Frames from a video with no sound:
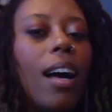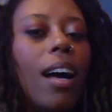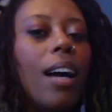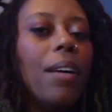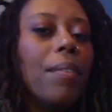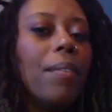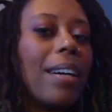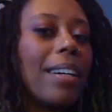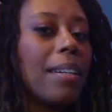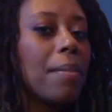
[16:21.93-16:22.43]
I
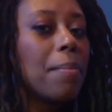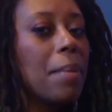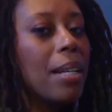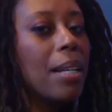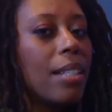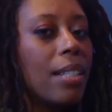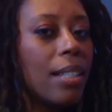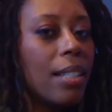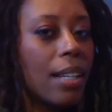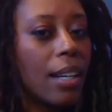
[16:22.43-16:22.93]

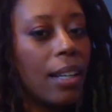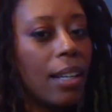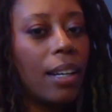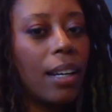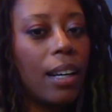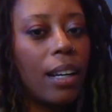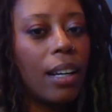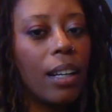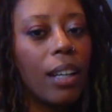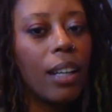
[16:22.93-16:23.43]
recommend
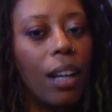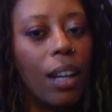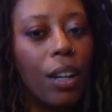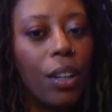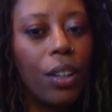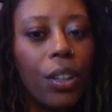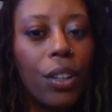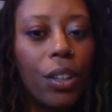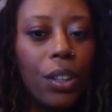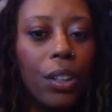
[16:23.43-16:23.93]
taking
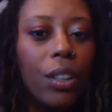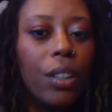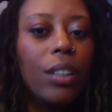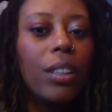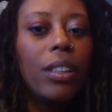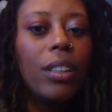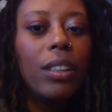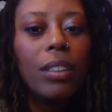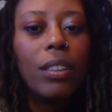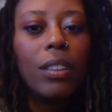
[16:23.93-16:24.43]
a
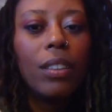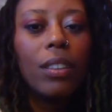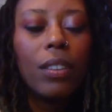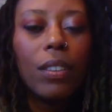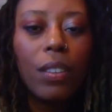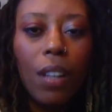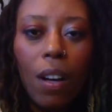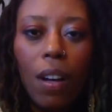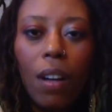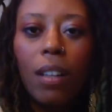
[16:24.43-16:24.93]
good
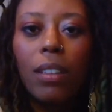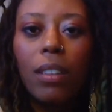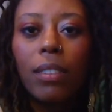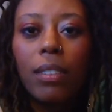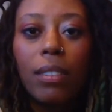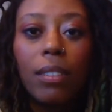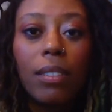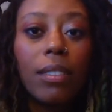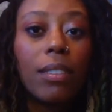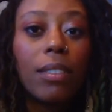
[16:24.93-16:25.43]

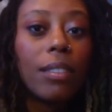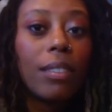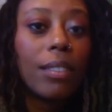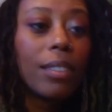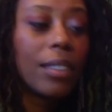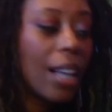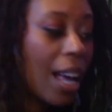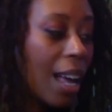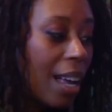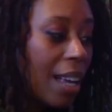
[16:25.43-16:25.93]
long
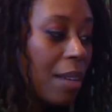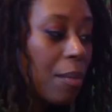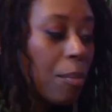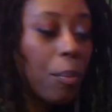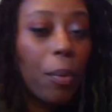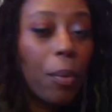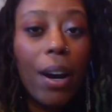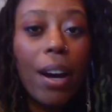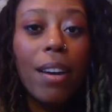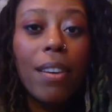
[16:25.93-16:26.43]
10
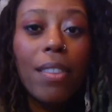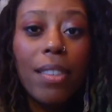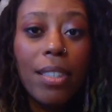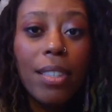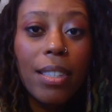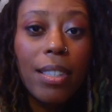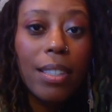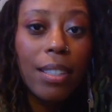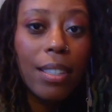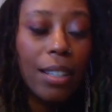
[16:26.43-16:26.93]

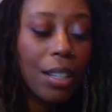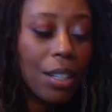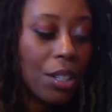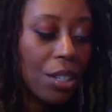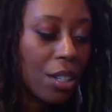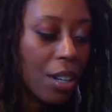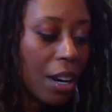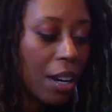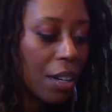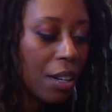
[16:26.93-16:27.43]
breaths in
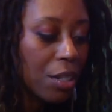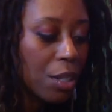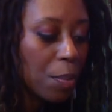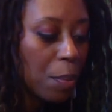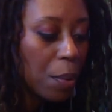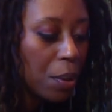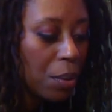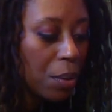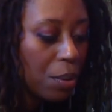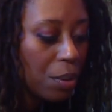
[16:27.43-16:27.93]
child's
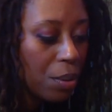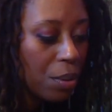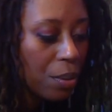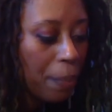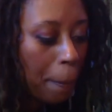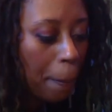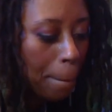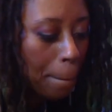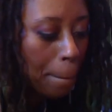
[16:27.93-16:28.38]
pose.